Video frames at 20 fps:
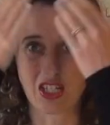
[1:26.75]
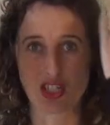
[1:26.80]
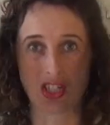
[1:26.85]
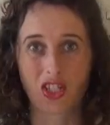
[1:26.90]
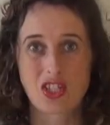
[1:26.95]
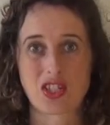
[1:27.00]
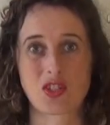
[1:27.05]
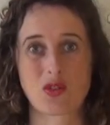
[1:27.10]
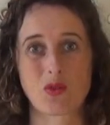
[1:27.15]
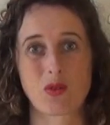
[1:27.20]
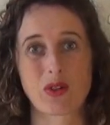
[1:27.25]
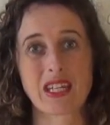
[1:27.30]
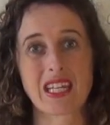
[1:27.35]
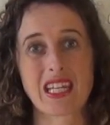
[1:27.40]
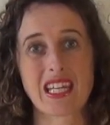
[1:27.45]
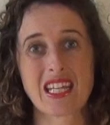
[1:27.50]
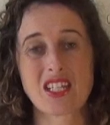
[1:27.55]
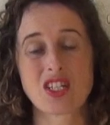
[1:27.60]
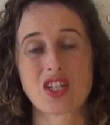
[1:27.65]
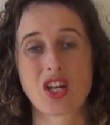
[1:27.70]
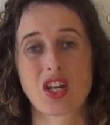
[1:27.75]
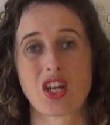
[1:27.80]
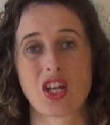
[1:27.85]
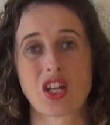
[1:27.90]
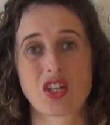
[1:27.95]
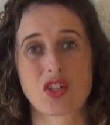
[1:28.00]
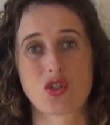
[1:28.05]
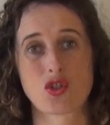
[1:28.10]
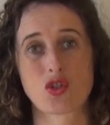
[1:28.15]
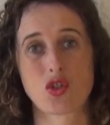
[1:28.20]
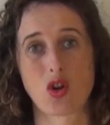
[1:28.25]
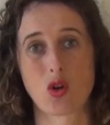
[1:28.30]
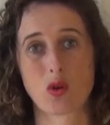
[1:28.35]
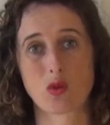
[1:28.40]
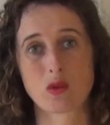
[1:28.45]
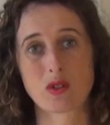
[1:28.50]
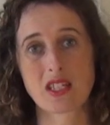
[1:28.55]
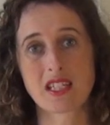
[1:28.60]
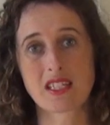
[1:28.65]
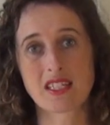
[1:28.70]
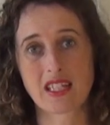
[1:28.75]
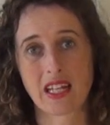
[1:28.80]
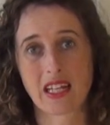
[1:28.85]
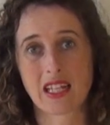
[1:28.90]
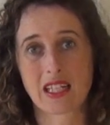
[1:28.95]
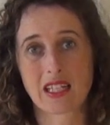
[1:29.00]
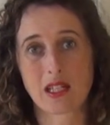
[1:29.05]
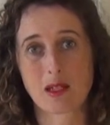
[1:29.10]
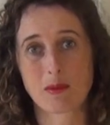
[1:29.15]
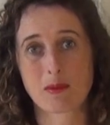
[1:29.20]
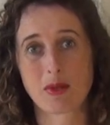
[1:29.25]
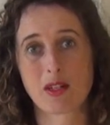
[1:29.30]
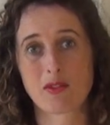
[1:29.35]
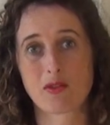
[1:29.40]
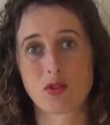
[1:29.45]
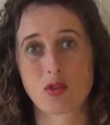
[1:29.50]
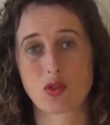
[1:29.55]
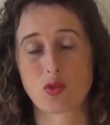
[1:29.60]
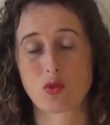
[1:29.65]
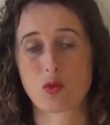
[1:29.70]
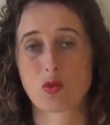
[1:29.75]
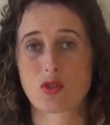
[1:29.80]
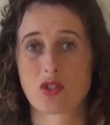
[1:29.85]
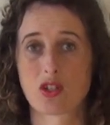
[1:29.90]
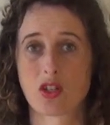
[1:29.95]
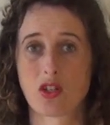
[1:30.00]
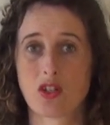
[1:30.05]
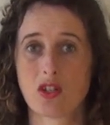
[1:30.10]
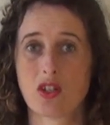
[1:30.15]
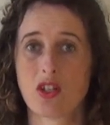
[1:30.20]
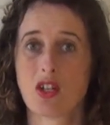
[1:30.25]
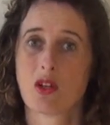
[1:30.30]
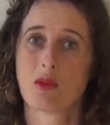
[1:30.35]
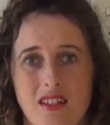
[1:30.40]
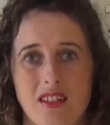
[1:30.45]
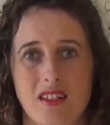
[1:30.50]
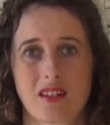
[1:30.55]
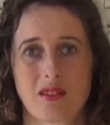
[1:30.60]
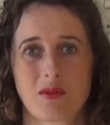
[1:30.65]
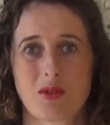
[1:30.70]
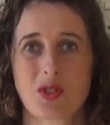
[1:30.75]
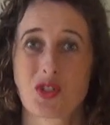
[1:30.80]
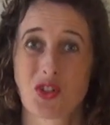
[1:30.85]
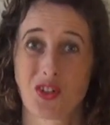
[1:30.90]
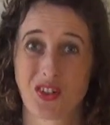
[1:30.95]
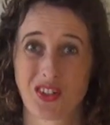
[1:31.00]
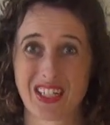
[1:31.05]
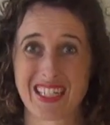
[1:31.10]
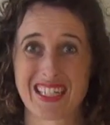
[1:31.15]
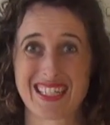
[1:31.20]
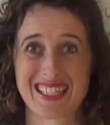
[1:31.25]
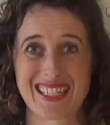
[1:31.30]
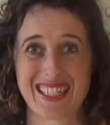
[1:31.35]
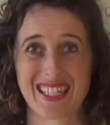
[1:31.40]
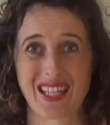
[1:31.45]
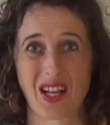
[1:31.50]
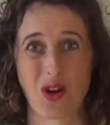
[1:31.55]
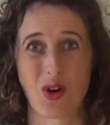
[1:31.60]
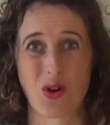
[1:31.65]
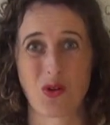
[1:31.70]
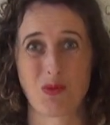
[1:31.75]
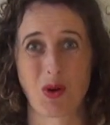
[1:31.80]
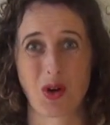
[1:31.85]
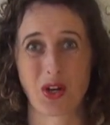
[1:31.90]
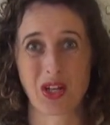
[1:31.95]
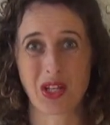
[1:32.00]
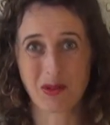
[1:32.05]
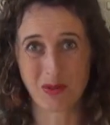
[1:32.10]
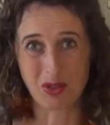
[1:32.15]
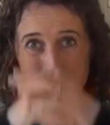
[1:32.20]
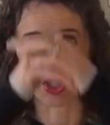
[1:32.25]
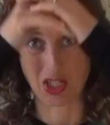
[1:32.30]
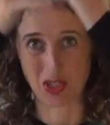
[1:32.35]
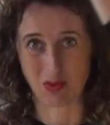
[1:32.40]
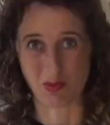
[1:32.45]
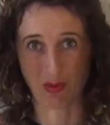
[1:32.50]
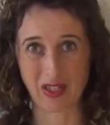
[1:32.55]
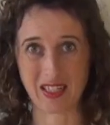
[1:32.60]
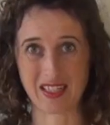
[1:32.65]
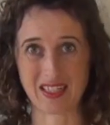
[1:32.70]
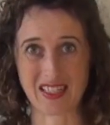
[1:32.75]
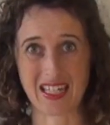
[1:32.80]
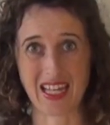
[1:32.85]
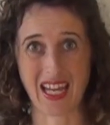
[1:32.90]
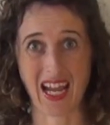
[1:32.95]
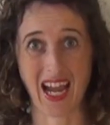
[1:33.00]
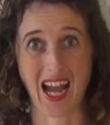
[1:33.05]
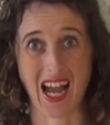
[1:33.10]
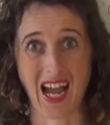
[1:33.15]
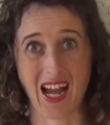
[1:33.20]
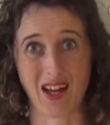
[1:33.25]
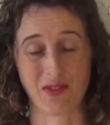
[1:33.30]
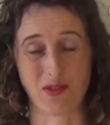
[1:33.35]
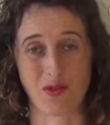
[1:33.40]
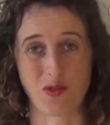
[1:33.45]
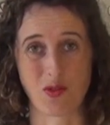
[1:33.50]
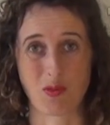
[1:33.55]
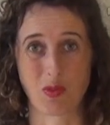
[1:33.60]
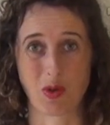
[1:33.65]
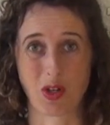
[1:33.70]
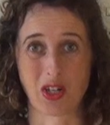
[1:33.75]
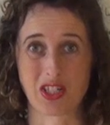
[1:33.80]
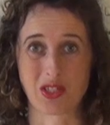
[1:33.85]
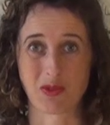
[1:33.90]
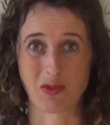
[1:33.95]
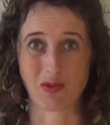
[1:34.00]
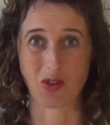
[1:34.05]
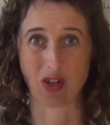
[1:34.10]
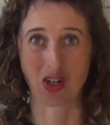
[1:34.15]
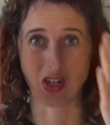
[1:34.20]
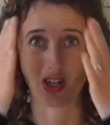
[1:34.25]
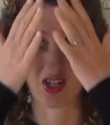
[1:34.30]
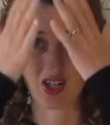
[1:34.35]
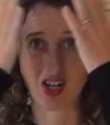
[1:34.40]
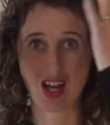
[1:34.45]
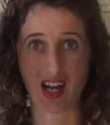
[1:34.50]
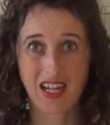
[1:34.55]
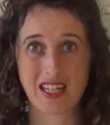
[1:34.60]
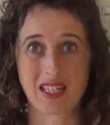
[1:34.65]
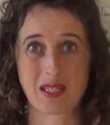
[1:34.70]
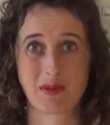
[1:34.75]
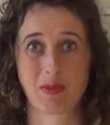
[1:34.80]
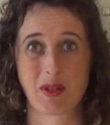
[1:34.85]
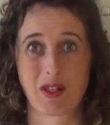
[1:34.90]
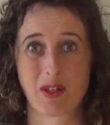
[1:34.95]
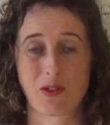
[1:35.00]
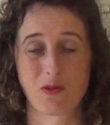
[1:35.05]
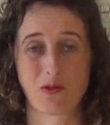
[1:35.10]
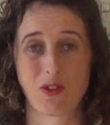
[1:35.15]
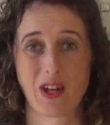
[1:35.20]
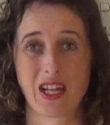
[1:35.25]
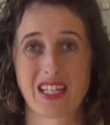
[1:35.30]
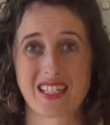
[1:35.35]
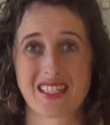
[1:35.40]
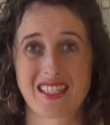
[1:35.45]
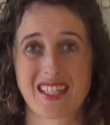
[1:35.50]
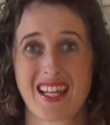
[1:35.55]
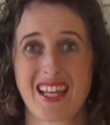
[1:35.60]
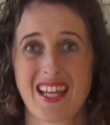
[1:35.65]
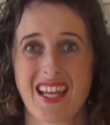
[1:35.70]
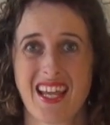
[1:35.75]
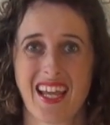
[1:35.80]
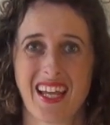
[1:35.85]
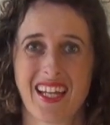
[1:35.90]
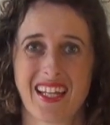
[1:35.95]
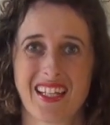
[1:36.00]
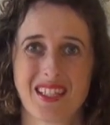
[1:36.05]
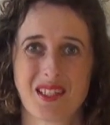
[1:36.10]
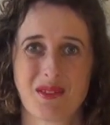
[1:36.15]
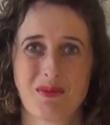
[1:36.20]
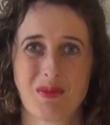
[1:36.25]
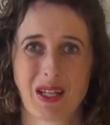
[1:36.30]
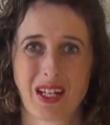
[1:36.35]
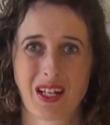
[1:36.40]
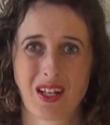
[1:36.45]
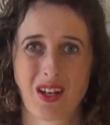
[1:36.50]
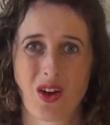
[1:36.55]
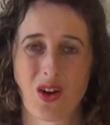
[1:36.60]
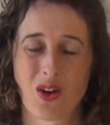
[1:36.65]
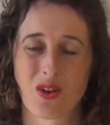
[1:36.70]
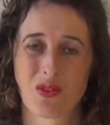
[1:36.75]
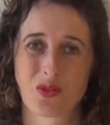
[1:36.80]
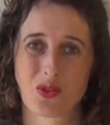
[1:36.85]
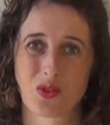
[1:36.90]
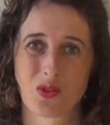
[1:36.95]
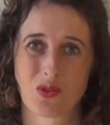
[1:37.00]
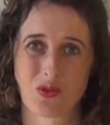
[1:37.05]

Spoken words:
just your head and shoulders and a little bit of your torso. We don't need to see the whole body, we just want to see half of your body. So we've got a nice big face in the middle of your